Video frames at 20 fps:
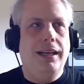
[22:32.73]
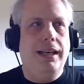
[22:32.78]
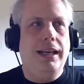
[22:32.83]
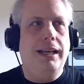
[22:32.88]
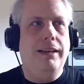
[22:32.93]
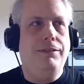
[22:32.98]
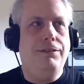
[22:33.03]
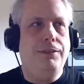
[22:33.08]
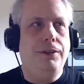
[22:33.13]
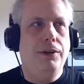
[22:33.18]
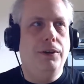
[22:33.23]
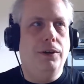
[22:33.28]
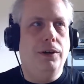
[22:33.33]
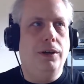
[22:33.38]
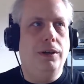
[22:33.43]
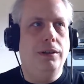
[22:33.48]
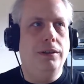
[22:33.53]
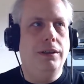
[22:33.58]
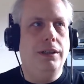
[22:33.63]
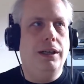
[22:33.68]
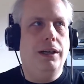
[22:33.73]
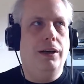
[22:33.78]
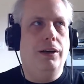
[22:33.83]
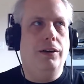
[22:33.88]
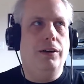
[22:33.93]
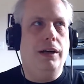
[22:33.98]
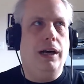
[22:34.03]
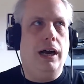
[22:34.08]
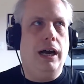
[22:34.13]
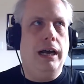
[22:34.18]
if you're you
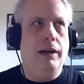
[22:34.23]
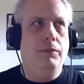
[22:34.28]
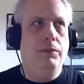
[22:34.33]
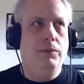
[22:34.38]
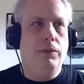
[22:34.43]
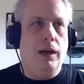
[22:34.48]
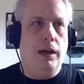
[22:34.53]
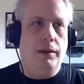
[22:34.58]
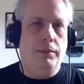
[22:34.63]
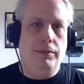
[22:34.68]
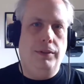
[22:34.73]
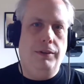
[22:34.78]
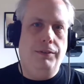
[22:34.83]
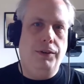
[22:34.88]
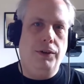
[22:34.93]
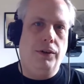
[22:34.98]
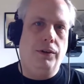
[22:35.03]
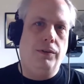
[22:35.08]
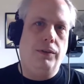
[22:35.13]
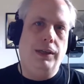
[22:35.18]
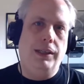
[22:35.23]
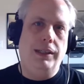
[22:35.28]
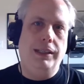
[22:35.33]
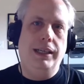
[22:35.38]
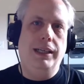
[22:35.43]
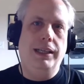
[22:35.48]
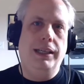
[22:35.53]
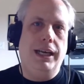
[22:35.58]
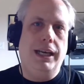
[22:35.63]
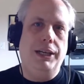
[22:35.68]
know I, I if you're
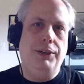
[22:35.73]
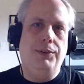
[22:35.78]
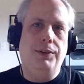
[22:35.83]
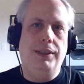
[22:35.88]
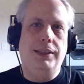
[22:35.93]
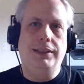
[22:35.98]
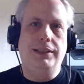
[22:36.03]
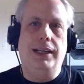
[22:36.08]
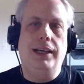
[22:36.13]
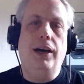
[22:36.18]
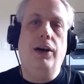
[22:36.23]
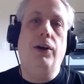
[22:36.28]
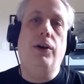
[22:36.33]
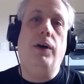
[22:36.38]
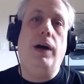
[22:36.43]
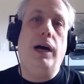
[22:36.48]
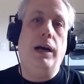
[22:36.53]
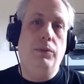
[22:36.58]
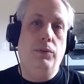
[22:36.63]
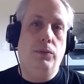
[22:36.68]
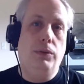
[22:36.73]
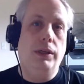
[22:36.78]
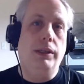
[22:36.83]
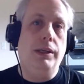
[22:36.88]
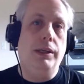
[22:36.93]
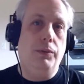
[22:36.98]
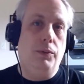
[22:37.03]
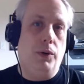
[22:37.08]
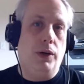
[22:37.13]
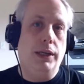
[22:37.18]
really engaged with it it's like oh I
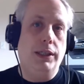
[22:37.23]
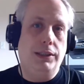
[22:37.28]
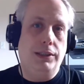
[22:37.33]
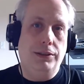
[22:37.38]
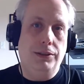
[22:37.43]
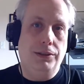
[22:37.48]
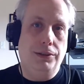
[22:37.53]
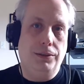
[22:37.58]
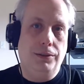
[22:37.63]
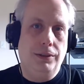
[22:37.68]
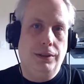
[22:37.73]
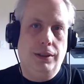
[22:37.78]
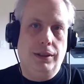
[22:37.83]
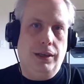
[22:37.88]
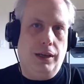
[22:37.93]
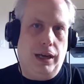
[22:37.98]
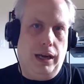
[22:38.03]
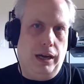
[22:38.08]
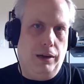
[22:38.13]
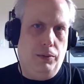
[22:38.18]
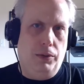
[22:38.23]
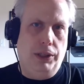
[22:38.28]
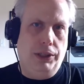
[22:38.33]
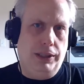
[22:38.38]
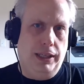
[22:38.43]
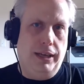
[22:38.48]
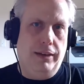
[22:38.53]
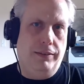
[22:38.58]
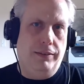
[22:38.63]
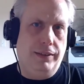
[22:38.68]
really want to I want
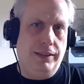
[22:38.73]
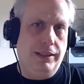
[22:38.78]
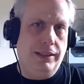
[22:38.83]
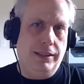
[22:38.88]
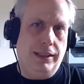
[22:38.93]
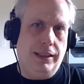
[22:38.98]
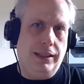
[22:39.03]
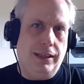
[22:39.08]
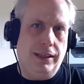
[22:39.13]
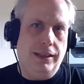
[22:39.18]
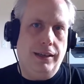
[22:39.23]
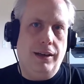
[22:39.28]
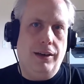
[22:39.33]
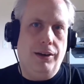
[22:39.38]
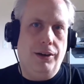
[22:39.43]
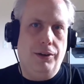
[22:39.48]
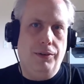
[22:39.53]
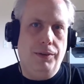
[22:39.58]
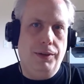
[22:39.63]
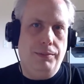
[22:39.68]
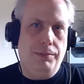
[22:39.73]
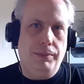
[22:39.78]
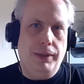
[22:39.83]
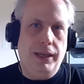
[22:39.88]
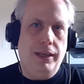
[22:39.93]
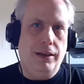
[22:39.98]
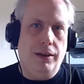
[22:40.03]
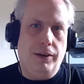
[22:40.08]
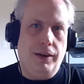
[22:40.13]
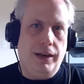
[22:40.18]
to have an encounter with
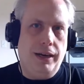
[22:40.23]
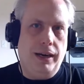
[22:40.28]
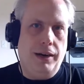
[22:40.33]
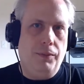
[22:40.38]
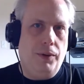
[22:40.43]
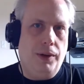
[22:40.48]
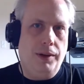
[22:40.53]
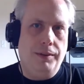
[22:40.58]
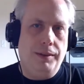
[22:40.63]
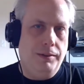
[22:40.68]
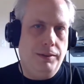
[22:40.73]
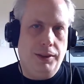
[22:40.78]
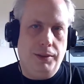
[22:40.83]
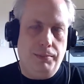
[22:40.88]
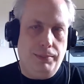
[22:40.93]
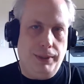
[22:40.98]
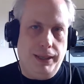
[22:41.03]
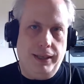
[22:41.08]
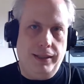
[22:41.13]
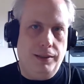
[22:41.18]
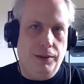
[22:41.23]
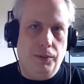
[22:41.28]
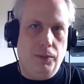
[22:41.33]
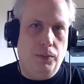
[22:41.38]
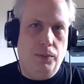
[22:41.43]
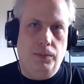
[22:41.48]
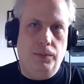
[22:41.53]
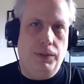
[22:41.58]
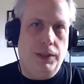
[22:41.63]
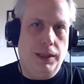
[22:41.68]
Mi-Go and I want them to be
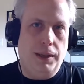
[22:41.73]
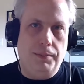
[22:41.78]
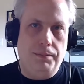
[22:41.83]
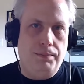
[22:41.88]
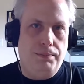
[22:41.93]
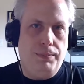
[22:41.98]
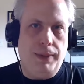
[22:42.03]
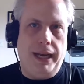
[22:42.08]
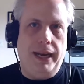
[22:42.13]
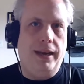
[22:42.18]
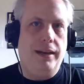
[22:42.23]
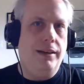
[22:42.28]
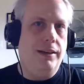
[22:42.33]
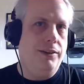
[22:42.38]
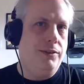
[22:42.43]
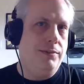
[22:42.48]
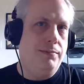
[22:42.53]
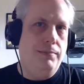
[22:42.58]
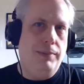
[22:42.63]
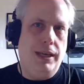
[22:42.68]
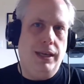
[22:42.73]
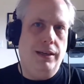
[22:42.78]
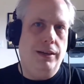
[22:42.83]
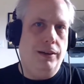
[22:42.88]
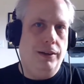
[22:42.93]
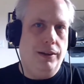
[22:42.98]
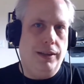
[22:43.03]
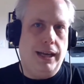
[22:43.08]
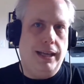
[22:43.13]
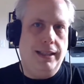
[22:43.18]
the the baddest
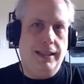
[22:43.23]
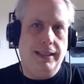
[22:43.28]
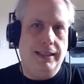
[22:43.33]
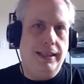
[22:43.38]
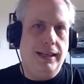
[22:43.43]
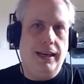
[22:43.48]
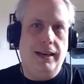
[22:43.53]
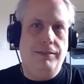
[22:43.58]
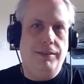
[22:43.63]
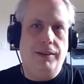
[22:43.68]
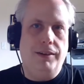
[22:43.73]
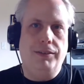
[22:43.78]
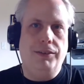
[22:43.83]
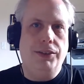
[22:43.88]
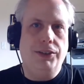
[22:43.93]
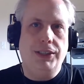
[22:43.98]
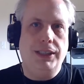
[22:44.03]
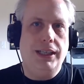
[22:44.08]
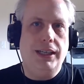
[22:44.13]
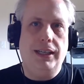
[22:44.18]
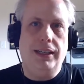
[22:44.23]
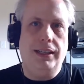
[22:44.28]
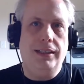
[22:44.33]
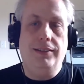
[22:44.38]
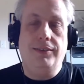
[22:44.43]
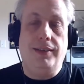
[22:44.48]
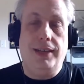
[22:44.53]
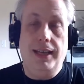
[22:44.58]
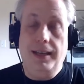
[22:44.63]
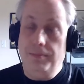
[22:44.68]
Mi-Go that I think that I've ever seen.
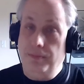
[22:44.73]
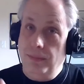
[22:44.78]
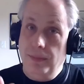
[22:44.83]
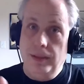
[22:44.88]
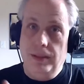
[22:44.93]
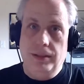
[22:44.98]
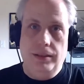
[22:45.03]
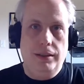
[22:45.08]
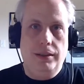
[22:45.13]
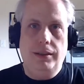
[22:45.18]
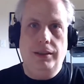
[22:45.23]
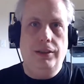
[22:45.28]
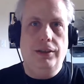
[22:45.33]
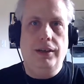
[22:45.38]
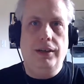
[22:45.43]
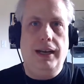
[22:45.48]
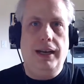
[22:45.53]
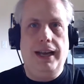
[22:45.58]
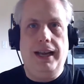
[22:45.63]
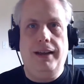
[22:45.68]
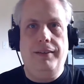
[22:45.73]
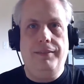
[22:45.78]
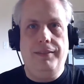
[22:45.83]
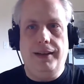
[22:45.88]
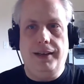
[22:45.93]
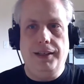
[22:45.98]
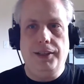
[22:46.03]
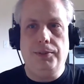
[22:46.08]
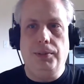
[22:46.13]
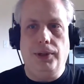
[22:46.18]
It's like you're gonna have
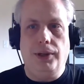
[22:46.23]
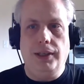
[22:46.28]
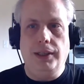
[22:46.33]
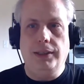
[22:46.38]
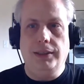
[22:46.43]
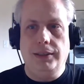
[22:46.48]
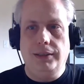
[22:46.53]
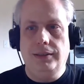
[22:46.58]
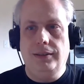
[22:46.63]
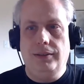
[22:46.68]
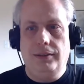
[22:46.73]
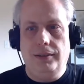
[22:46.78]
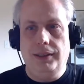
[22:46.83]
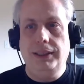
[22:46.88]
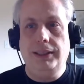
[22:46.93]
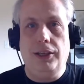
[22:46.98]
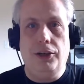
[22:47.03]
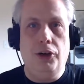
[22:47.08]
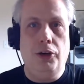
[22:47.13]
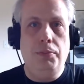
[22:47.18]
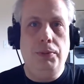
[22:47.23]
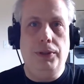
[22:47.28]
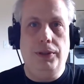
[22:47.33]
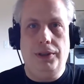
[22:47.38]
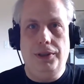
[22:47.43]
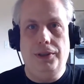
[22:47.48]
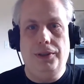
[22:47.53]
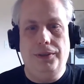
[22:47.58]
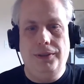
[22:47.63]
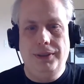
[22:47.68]
that experience. Or at least I hope you
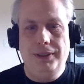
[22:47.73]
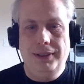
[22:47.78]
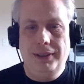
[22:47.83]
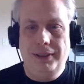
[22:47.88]
do.